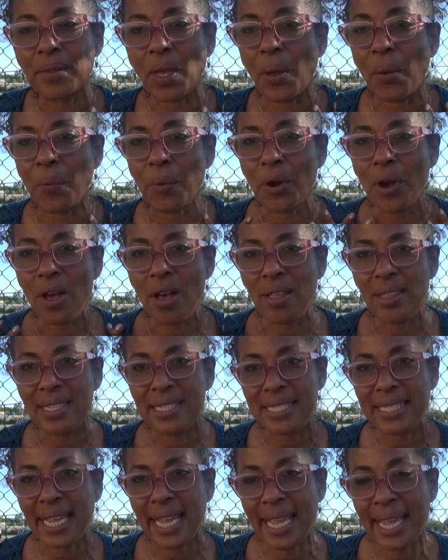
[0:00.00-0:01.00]
we're all the
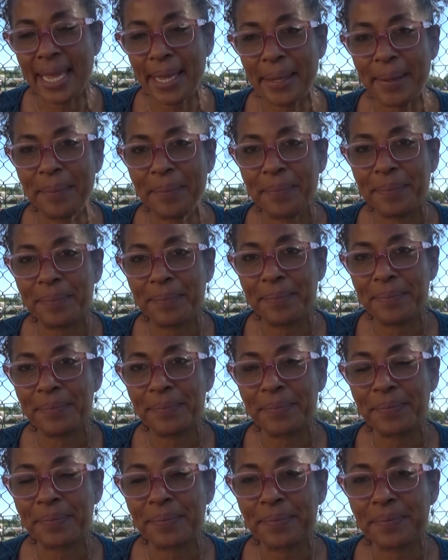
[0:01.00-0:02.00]
same.
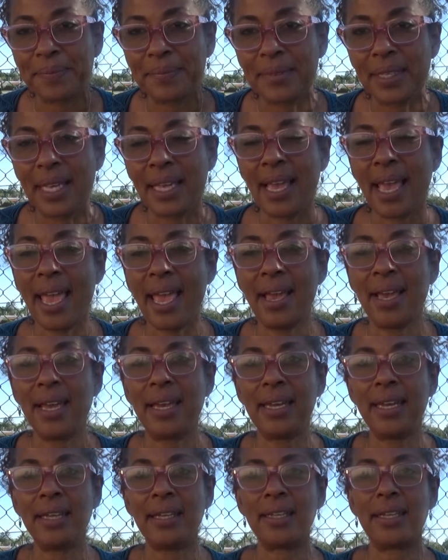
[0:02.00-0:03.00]

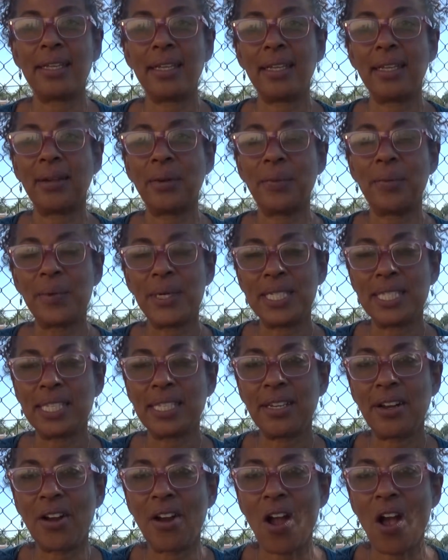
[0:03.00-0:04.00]
And what's
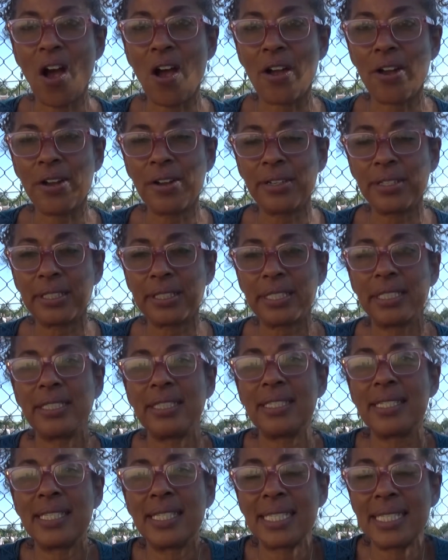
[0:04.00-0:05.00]
in our heart
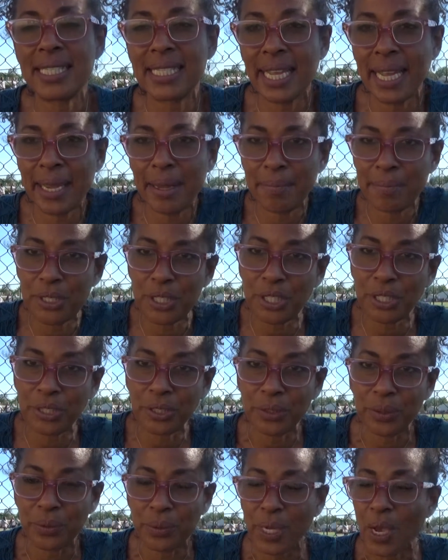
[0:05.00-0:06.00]
is the same
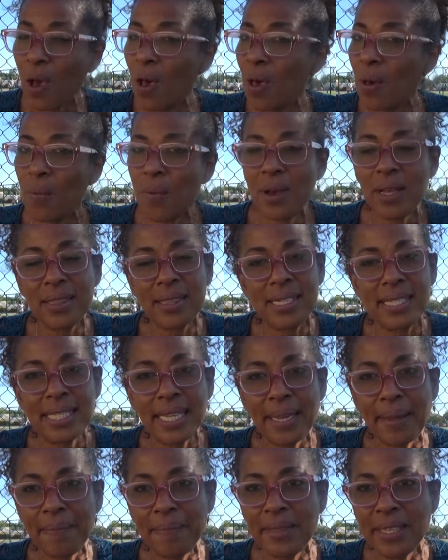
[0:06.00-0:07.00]
too. We all want the
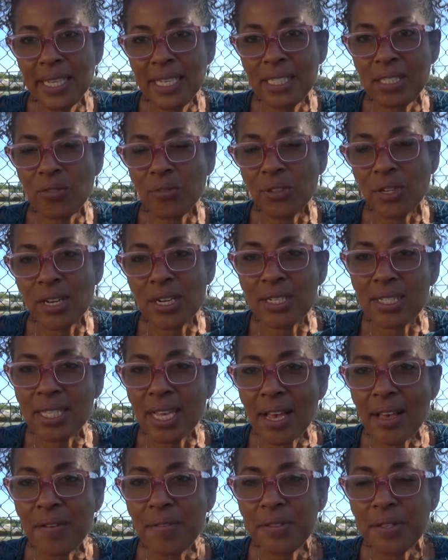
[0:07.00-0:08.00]
same things for
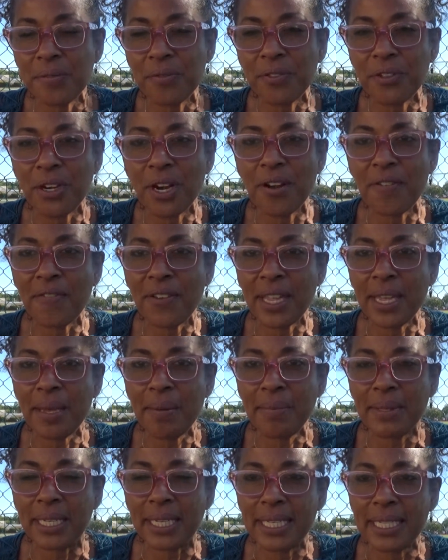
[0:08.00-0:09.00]
ourselves and for our
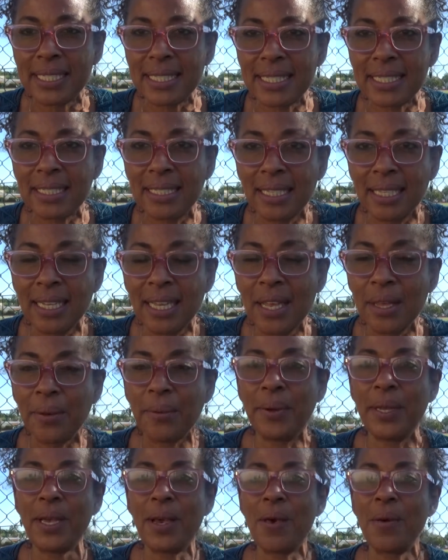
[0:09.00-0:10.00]
families.
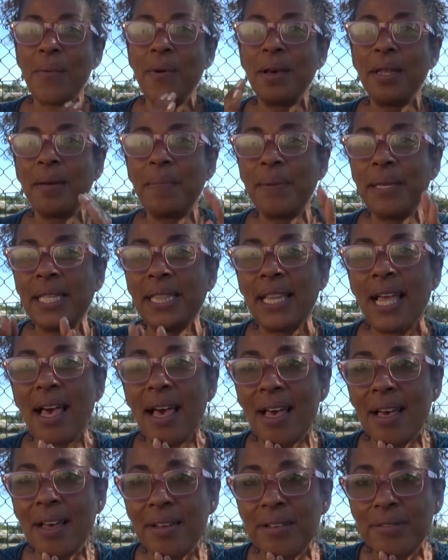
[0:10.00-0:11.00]
We all want to be
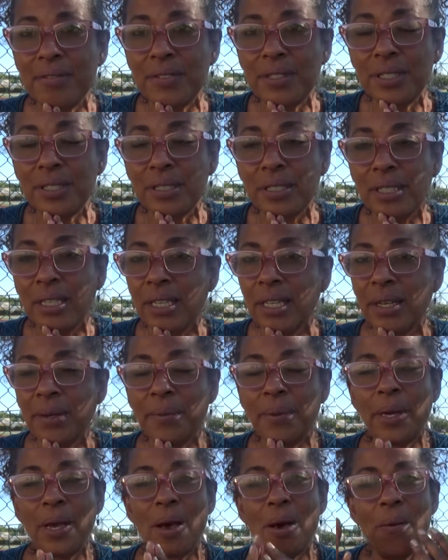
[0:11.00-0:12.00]
loved.
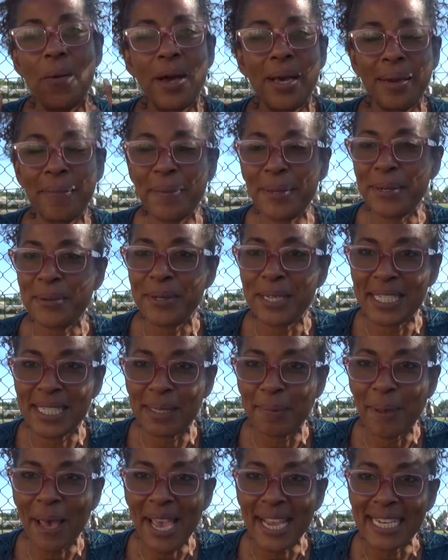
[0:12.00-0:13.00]
We all want to be
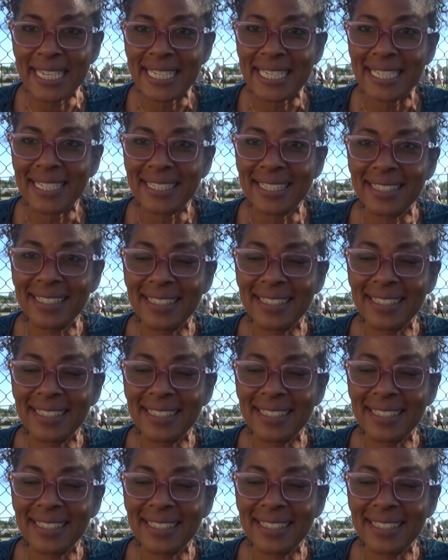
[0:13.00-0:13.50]
respected.